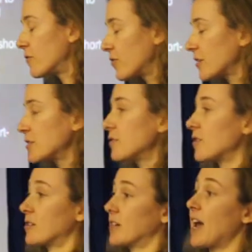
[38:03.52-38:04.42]
very,
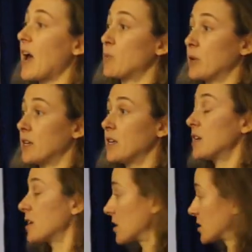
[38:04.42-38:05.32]
very happy
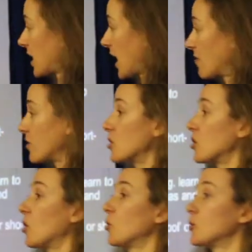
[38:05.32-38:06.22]
to have a
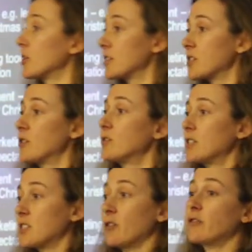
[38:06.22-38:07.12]
goal that is
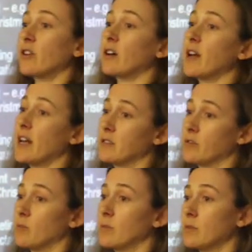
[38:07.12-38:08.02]
only so far ahead of
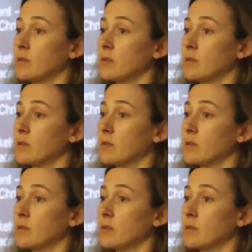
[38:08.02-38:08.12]
them.